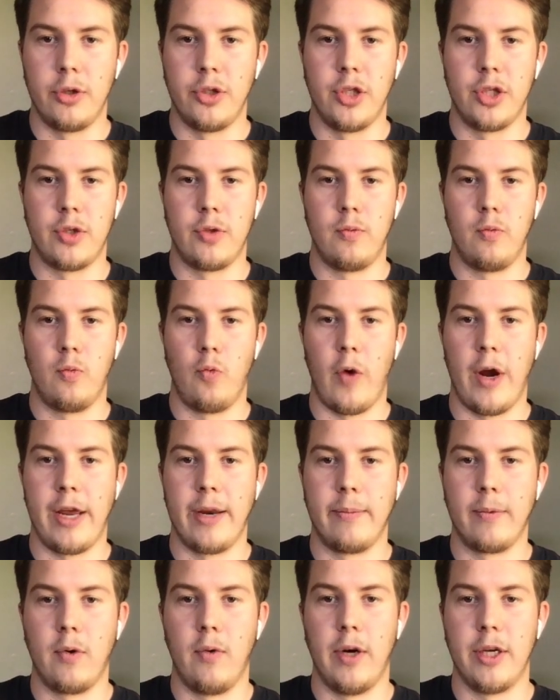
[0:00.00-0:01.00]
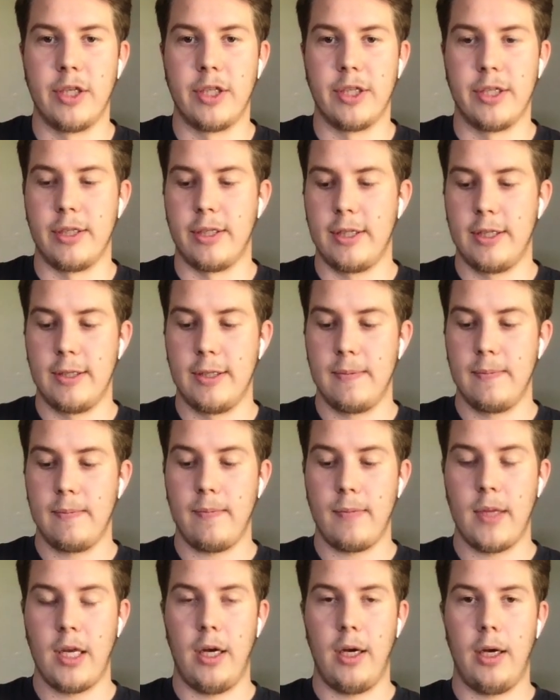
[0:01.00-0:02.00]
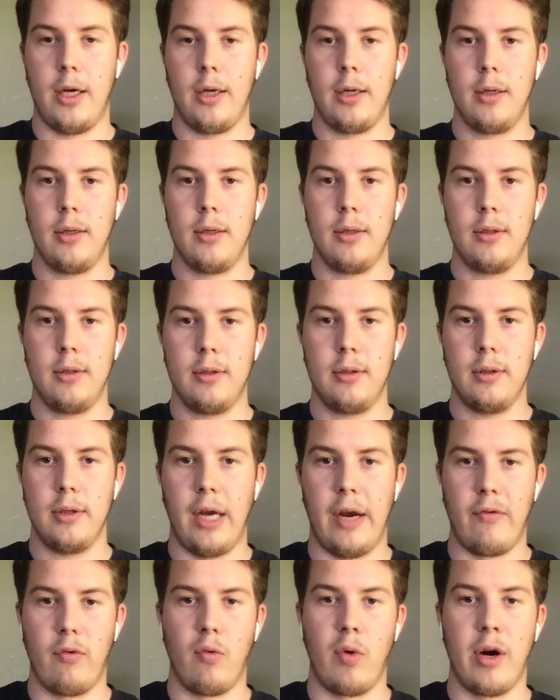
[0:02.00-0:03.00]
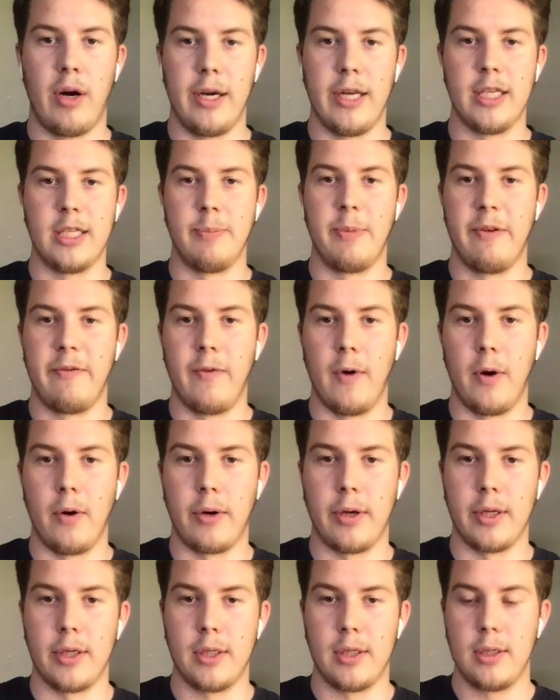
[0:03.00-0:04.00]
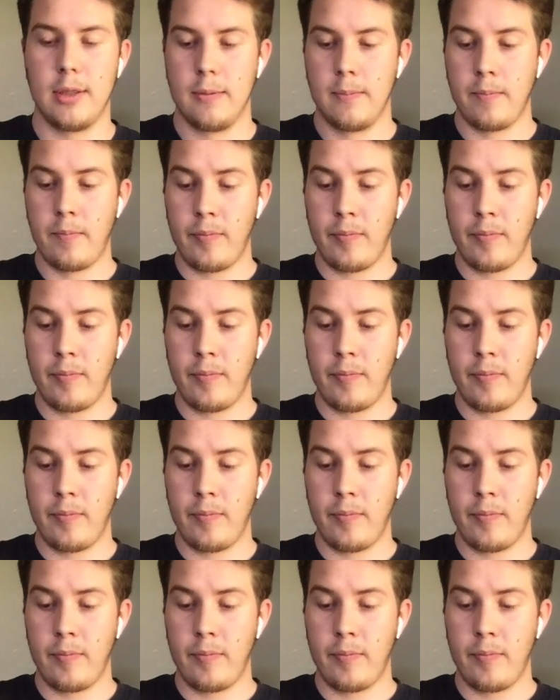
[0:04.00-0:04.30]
just random questions everywhere. It needs to be focused.